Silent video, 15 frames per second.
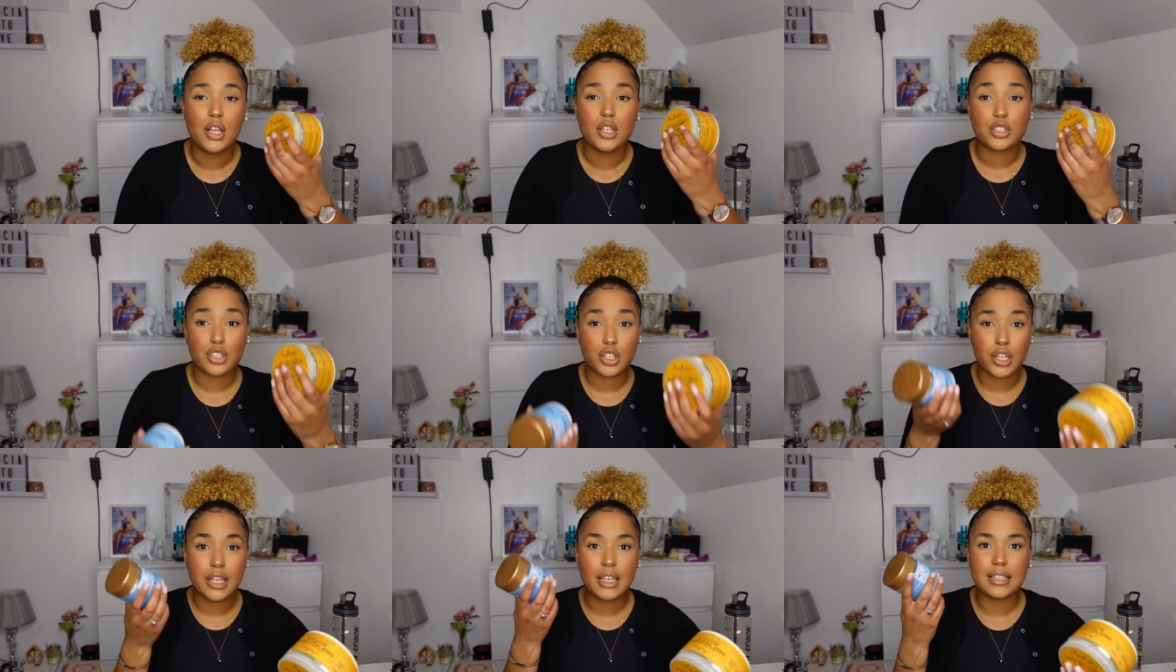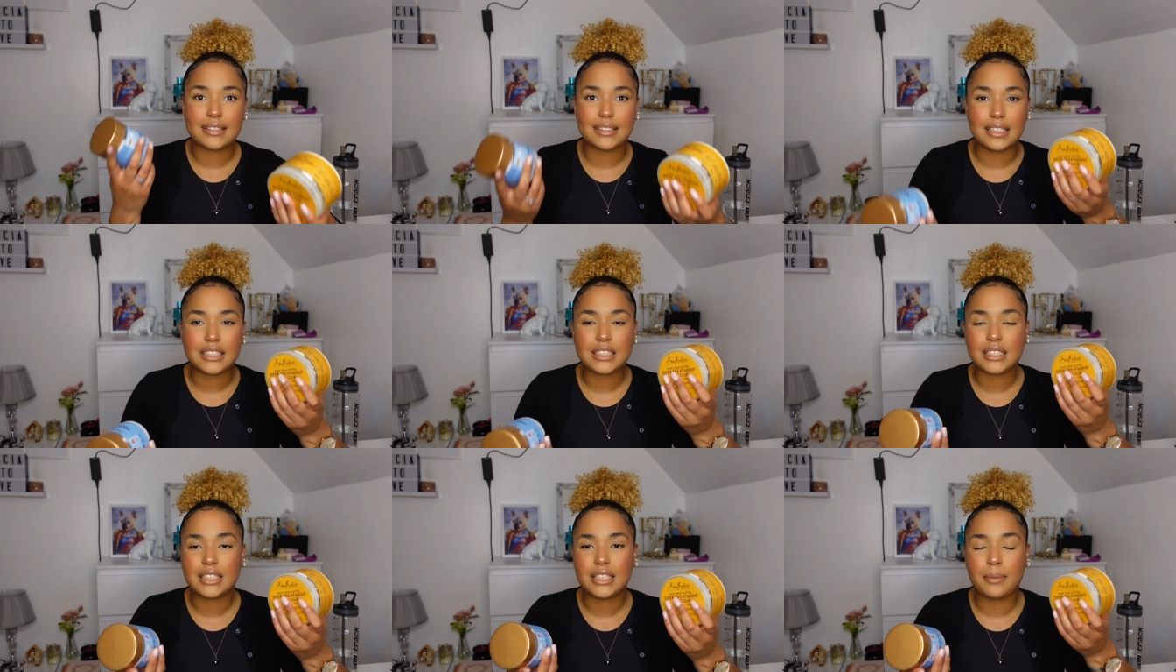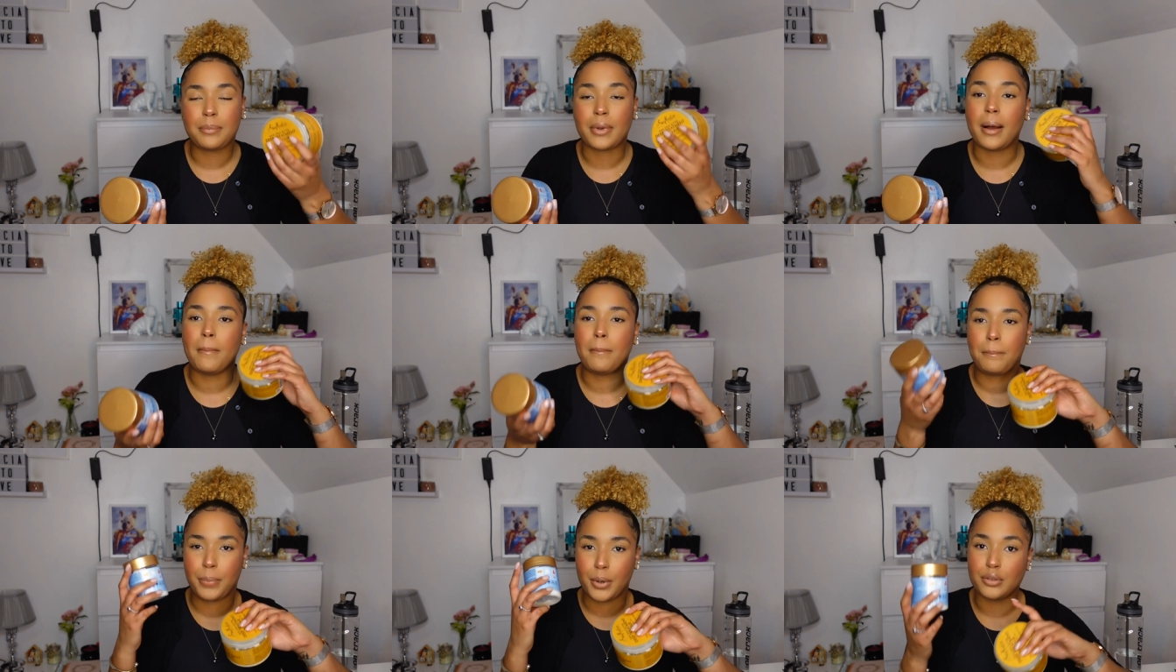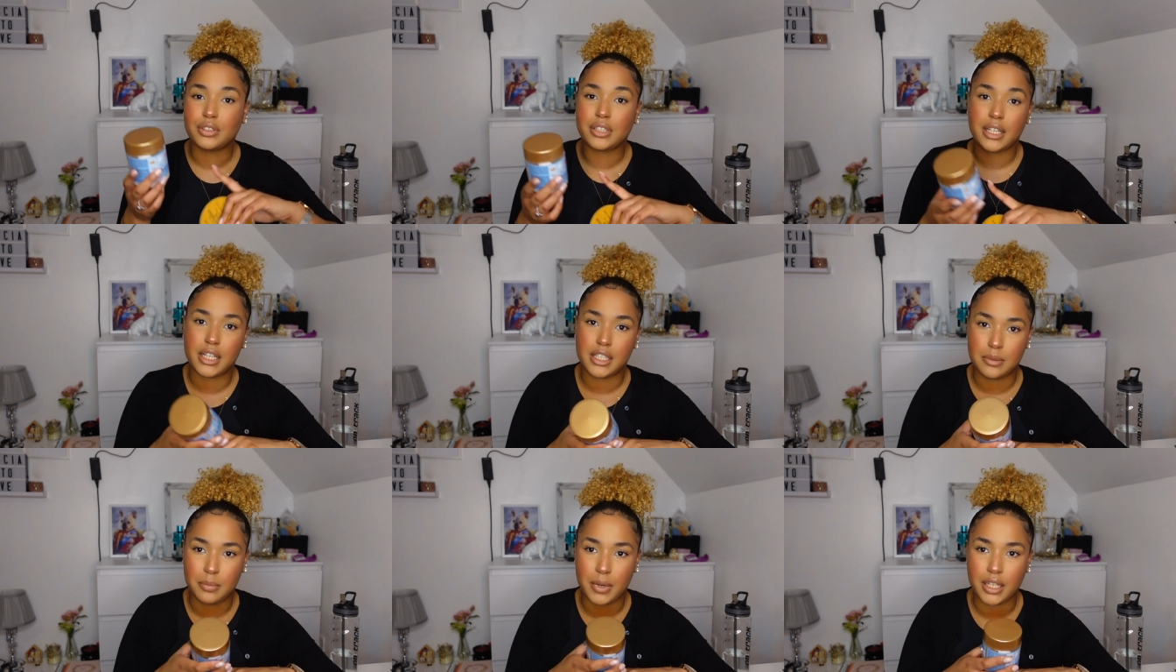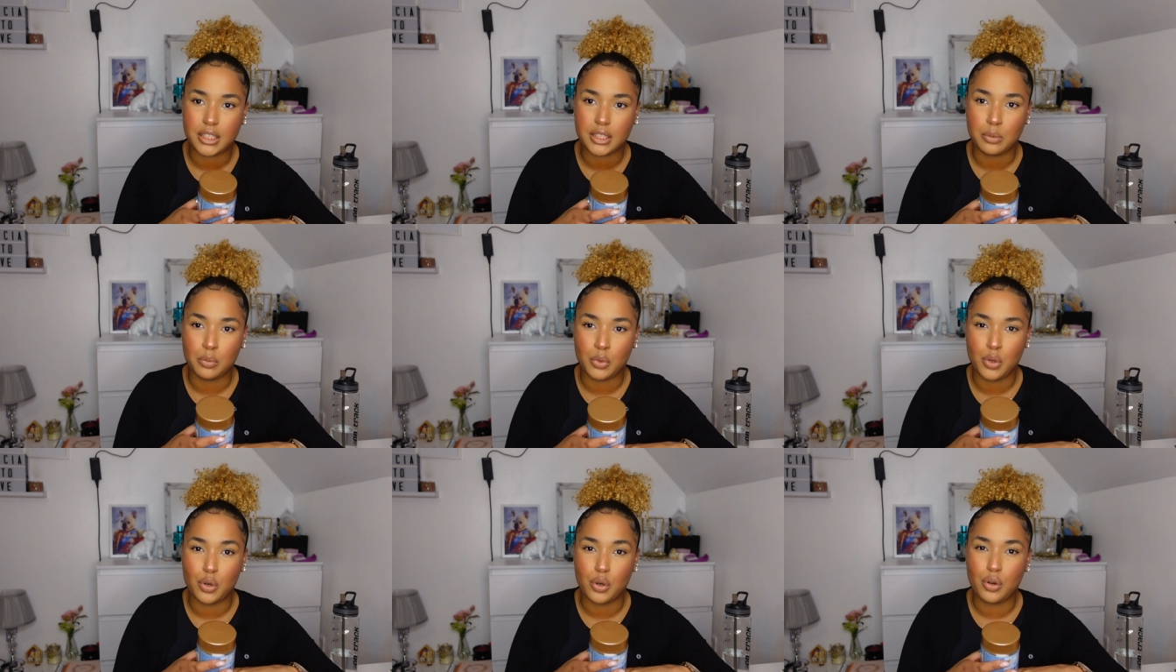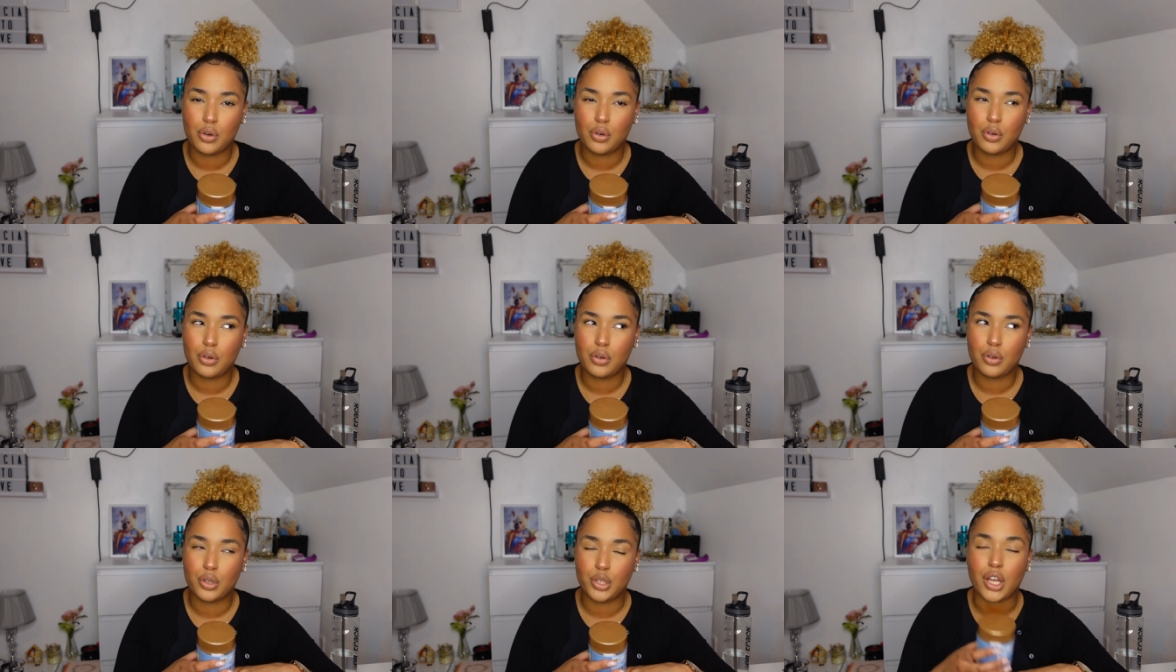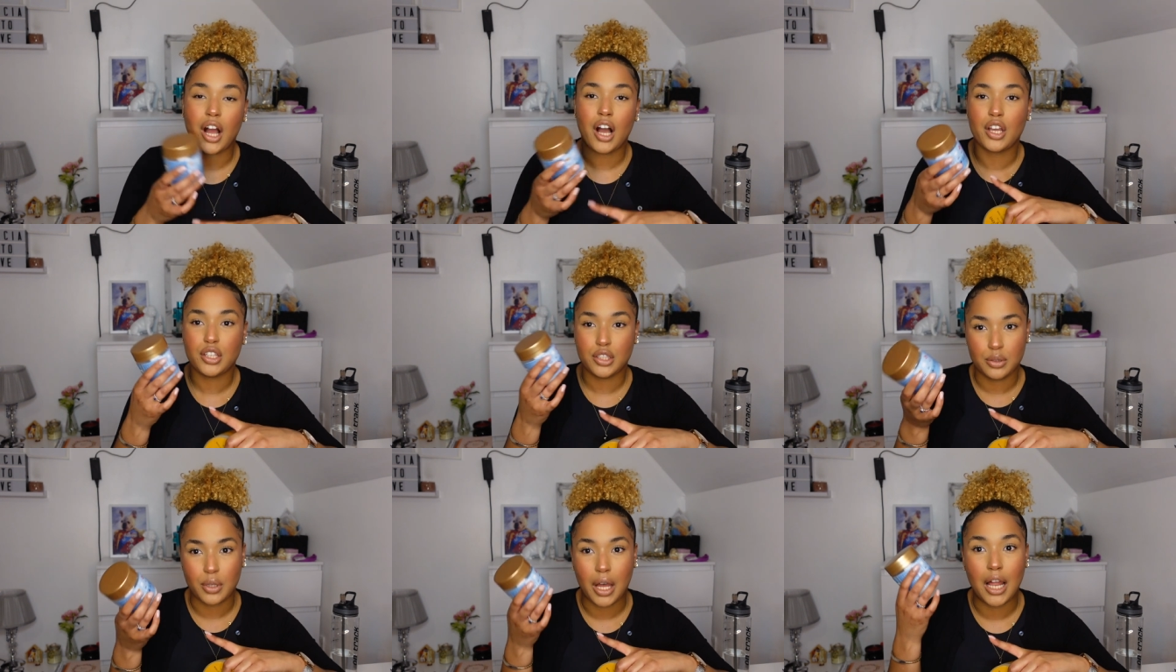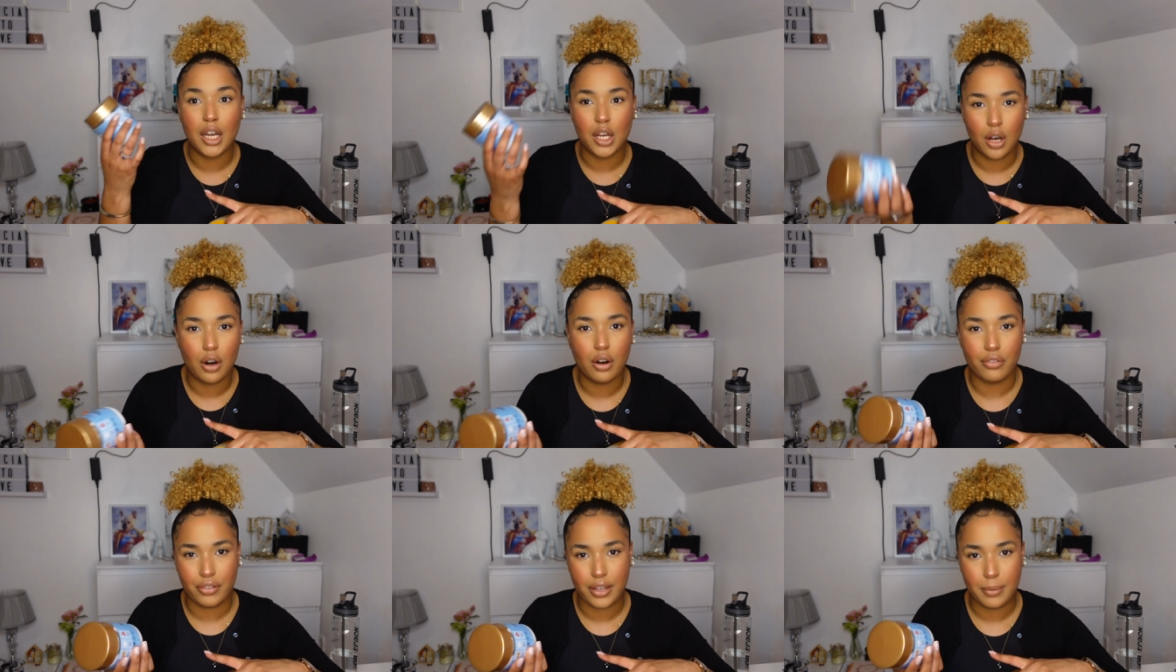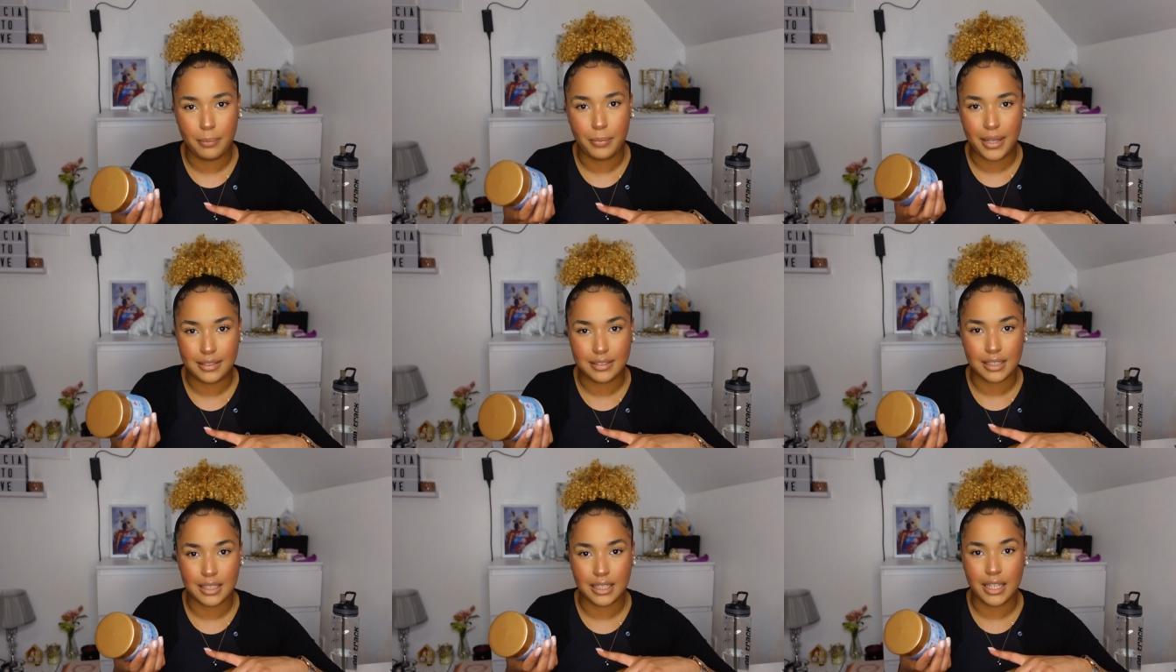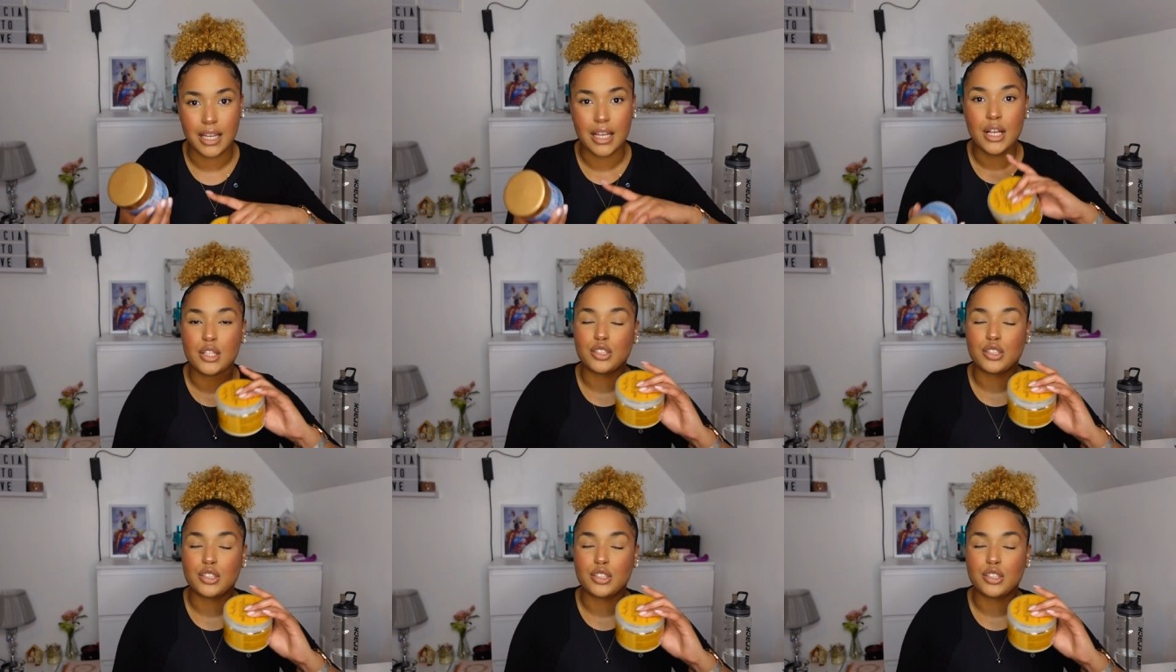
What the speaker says: So it's literally, but protein is much more, you can't use a lot of it basically.